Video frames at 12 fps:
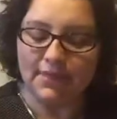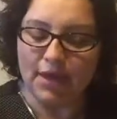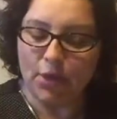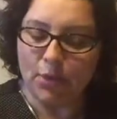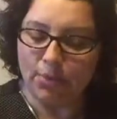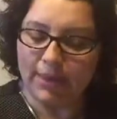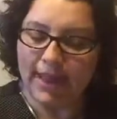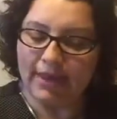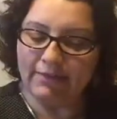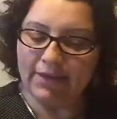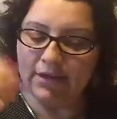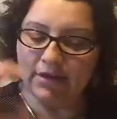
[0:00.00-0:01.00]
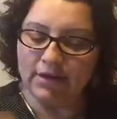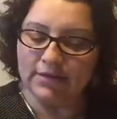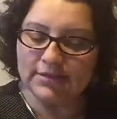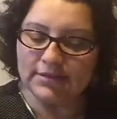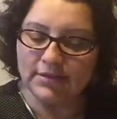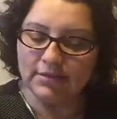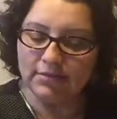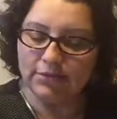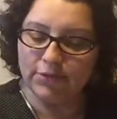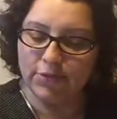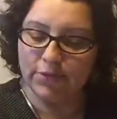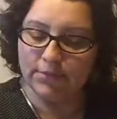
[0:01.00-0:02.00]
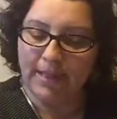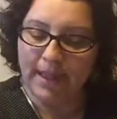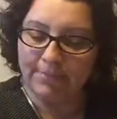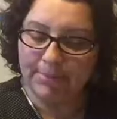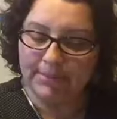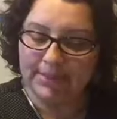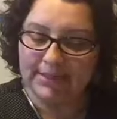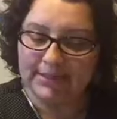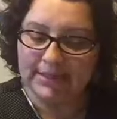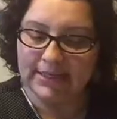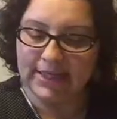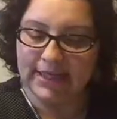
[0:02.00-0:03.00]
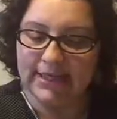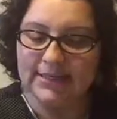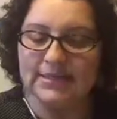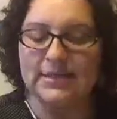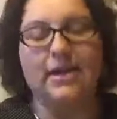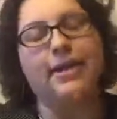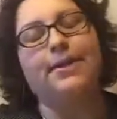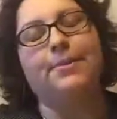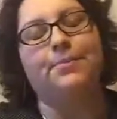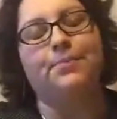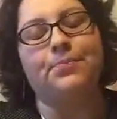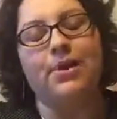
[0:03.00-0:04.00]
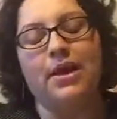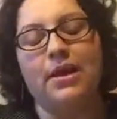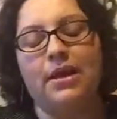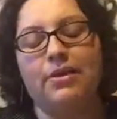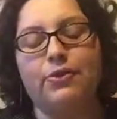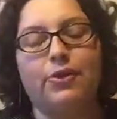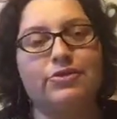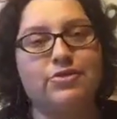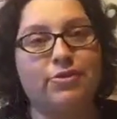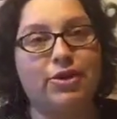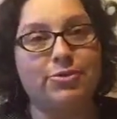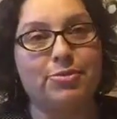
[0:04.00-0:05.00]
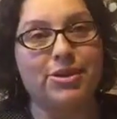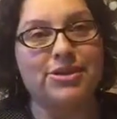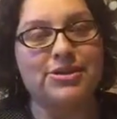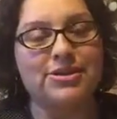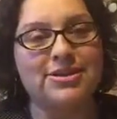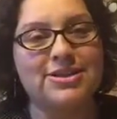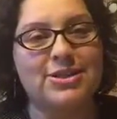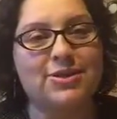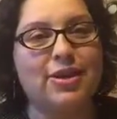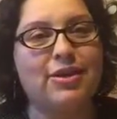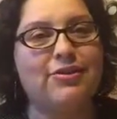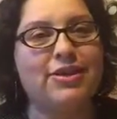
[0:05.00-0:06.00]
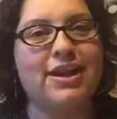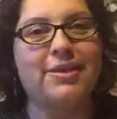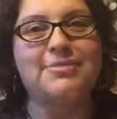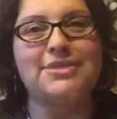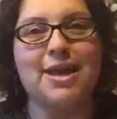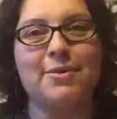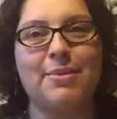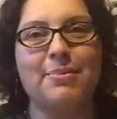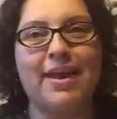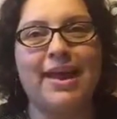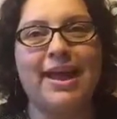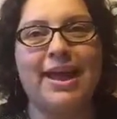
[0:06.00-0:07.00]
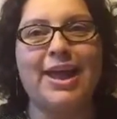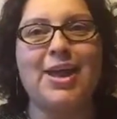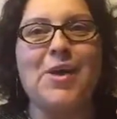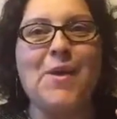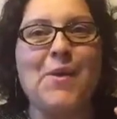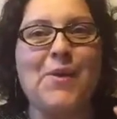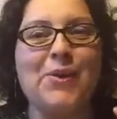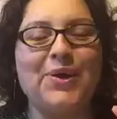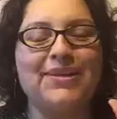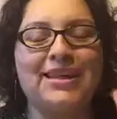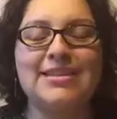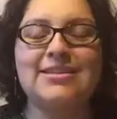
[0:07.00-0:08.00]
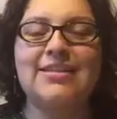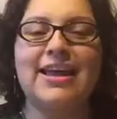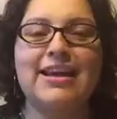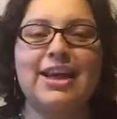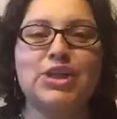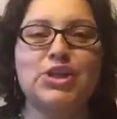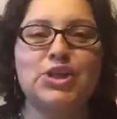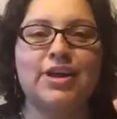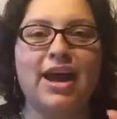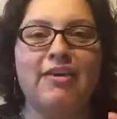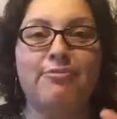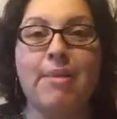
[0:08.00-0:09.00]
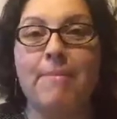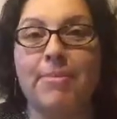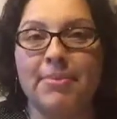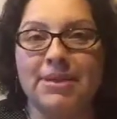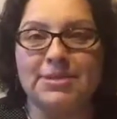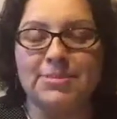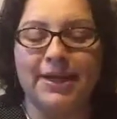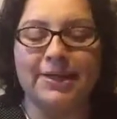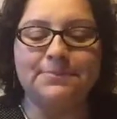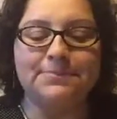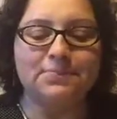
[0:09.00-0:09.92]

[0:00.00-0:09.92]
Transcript: What we have here also for peppermint is, of course, from Fresh Brush. So a lot of the gums that we buy or things of that nature have peppermint, right?